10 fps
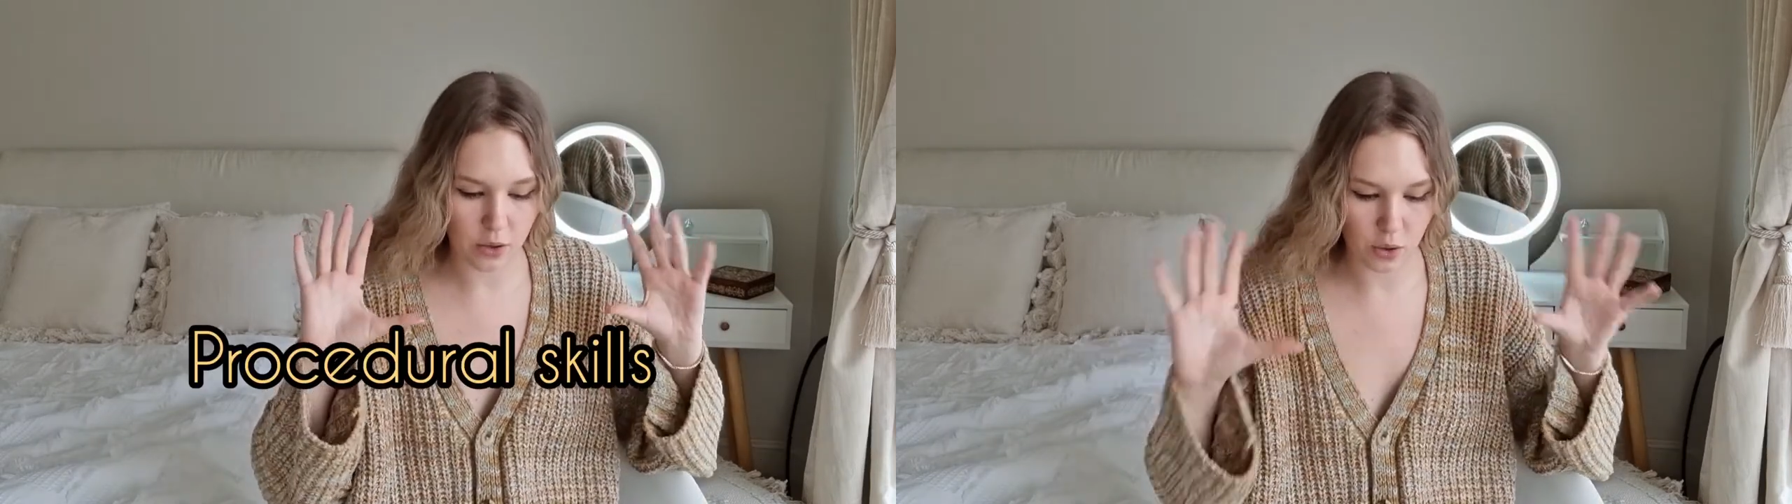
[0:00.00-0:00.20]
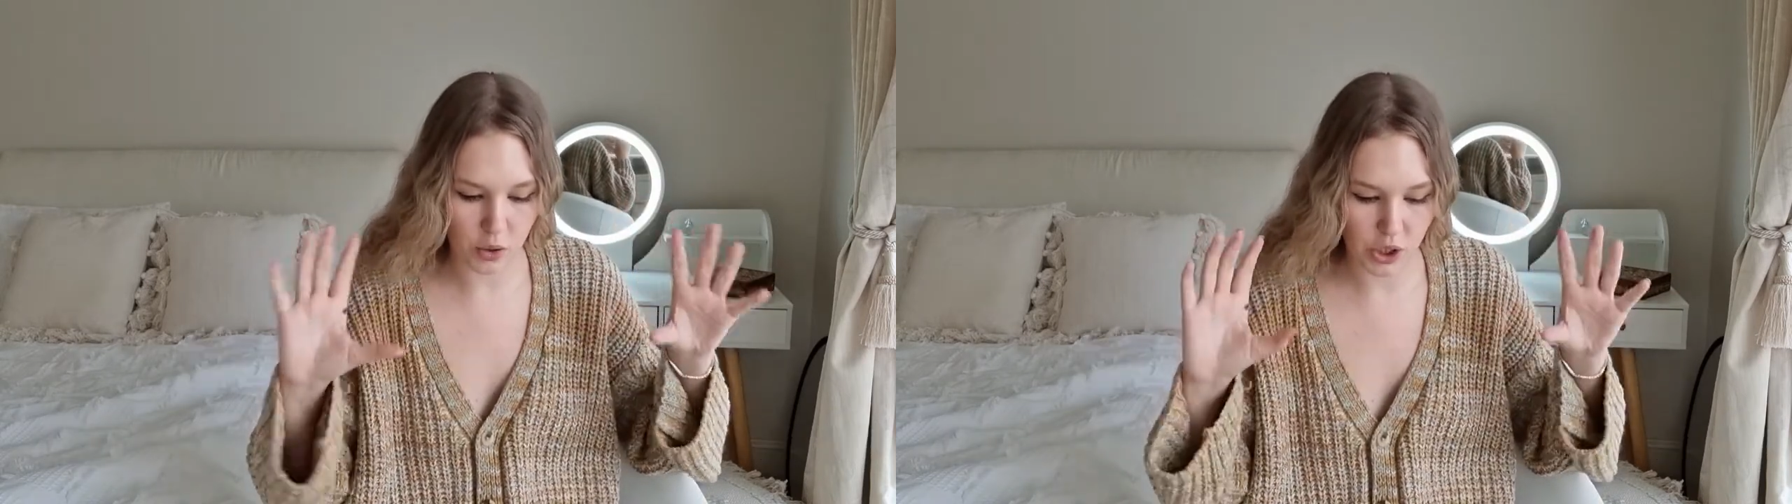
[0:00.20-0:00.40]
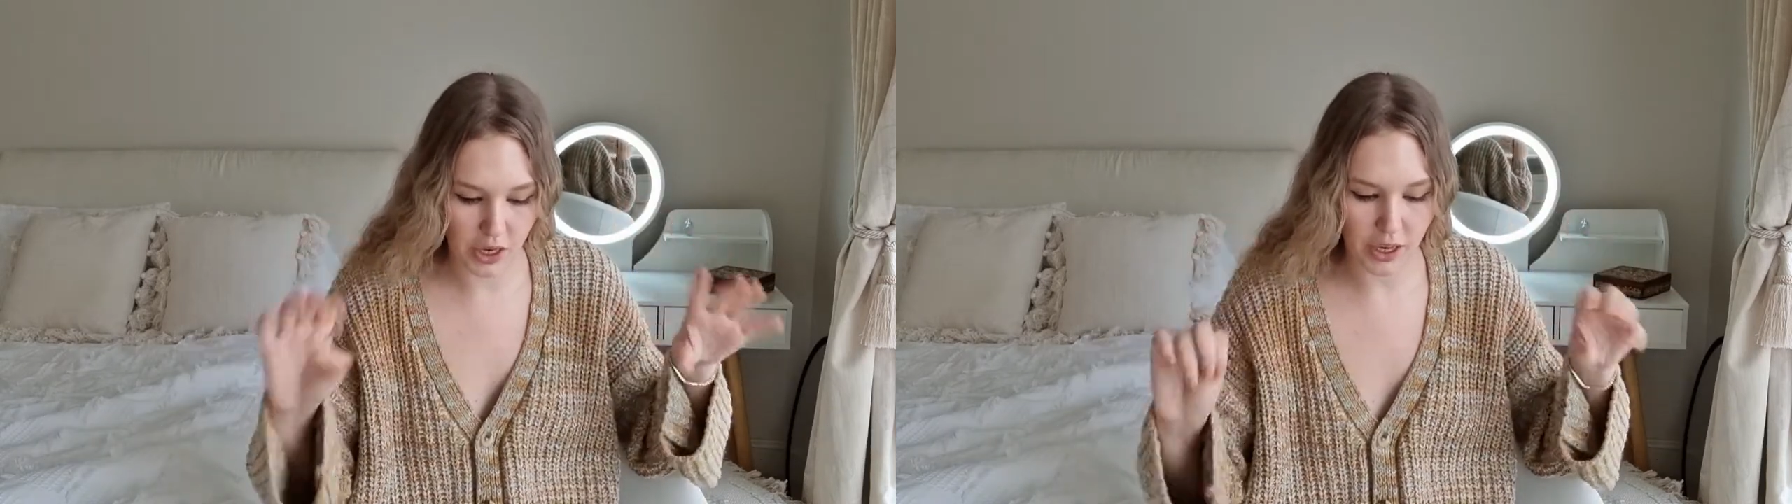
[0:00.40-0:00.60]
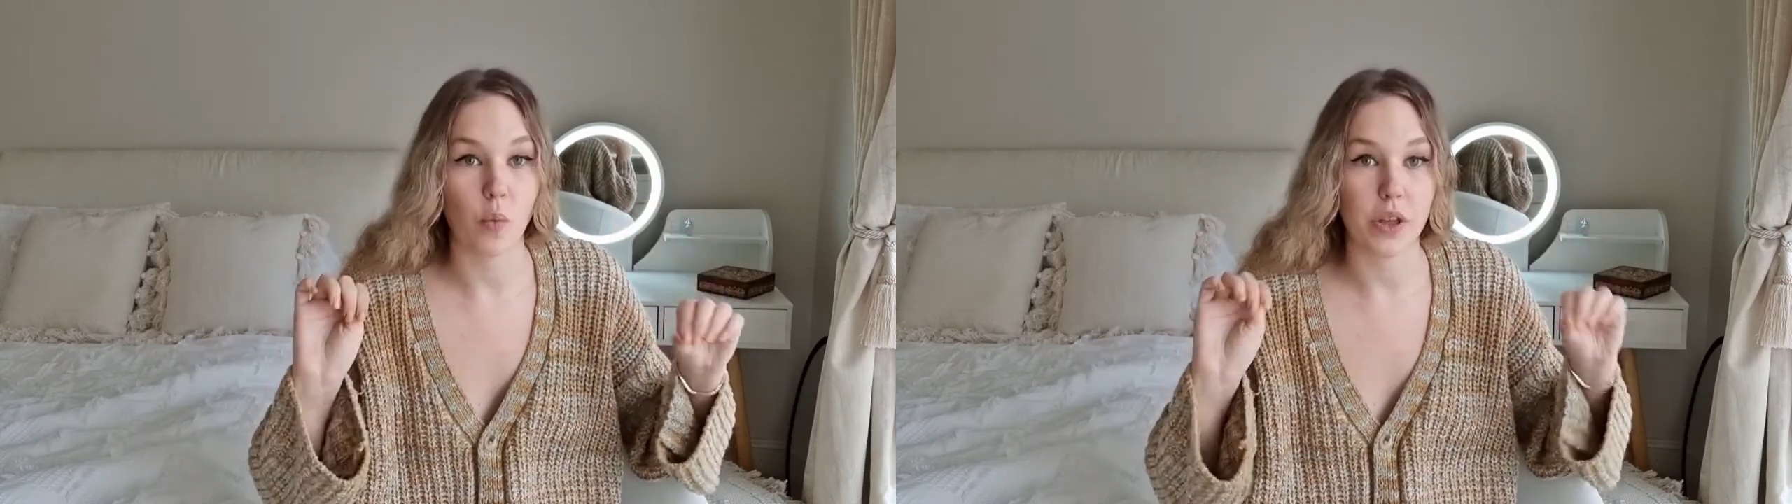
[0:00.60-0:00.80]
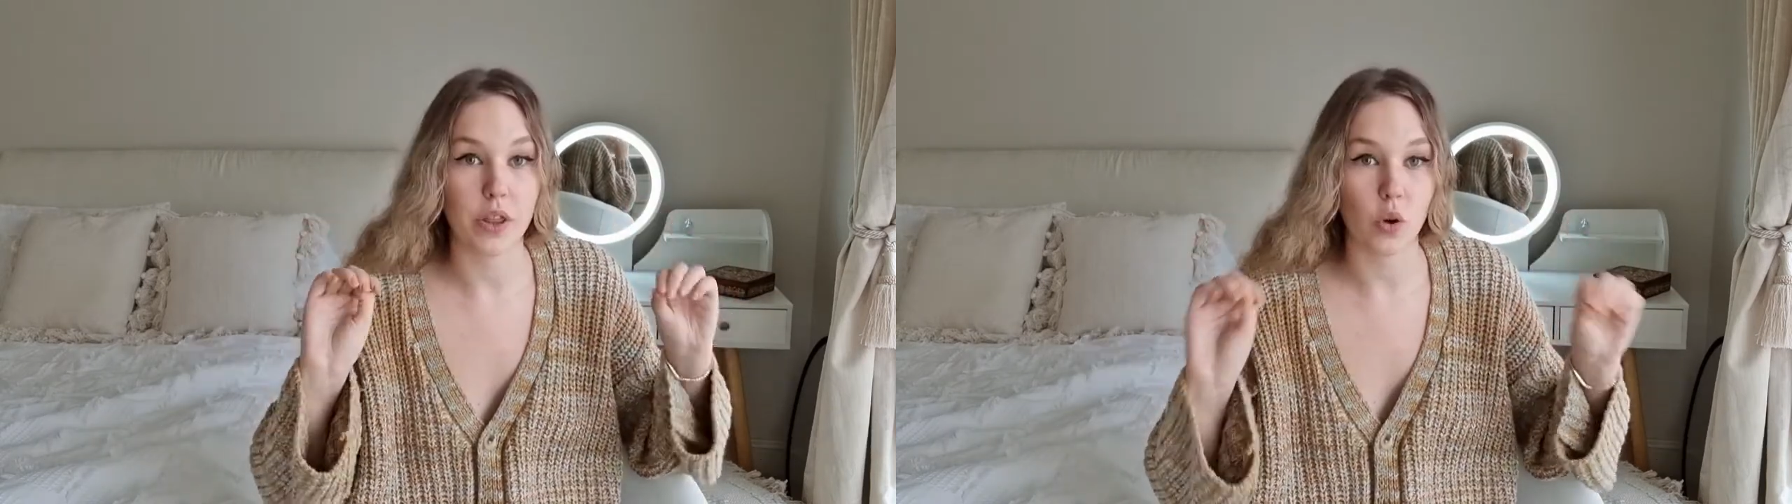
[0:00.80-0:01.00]
associated
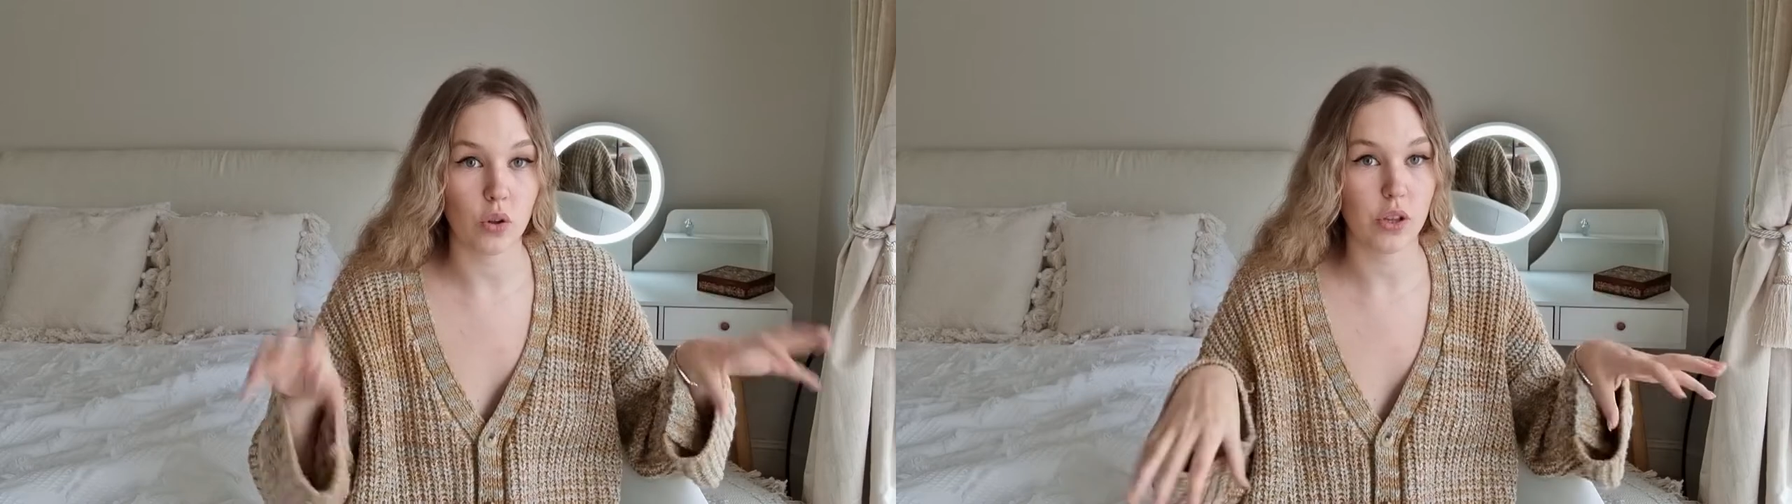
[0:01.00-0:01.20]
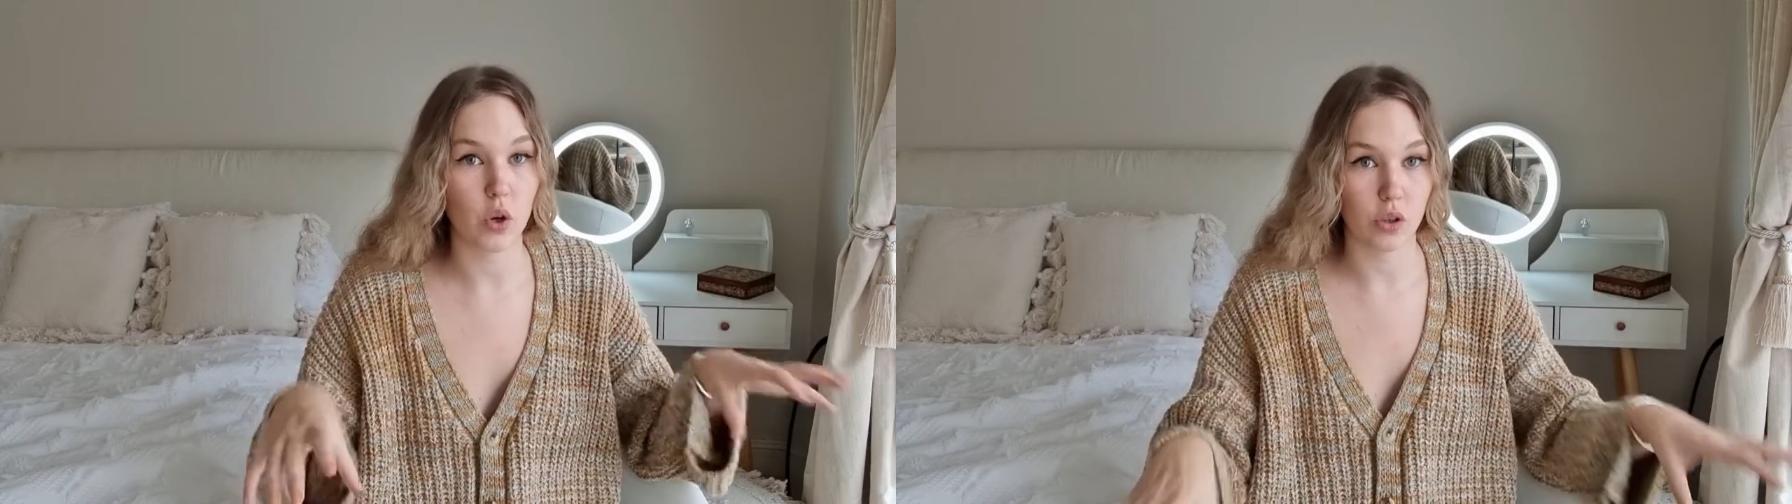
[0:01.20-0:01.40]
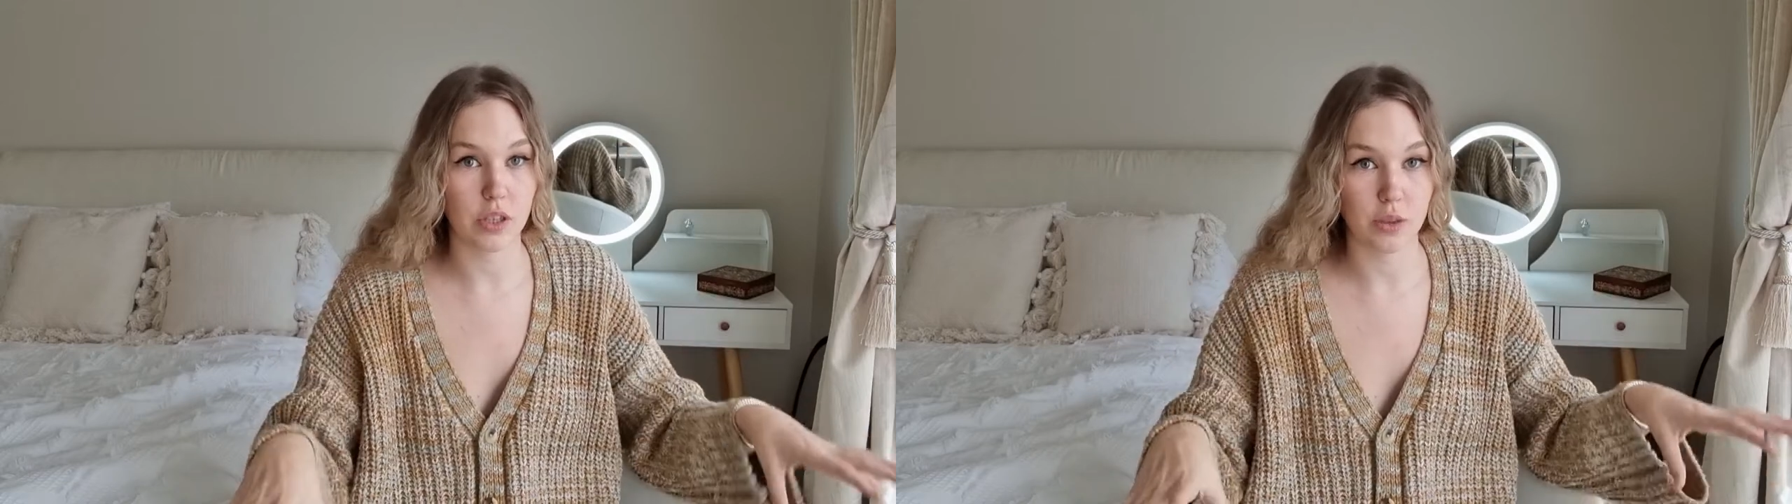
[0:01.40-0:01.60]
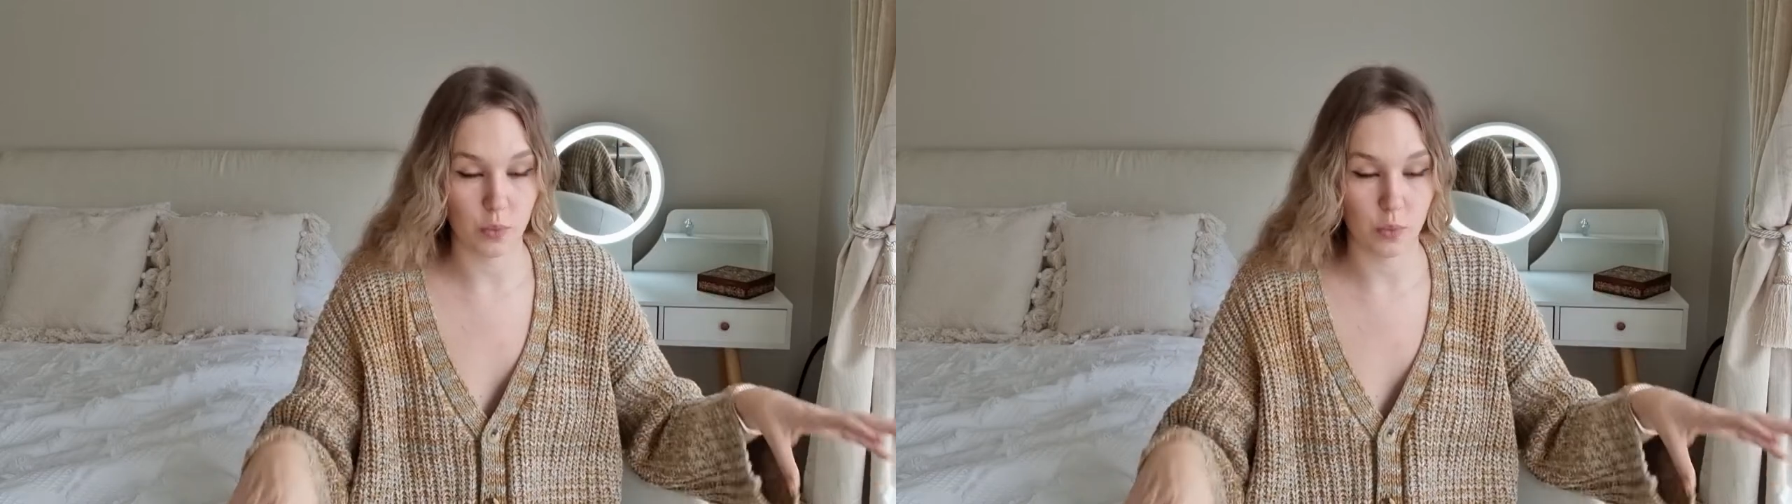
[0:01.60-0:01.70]
with all the content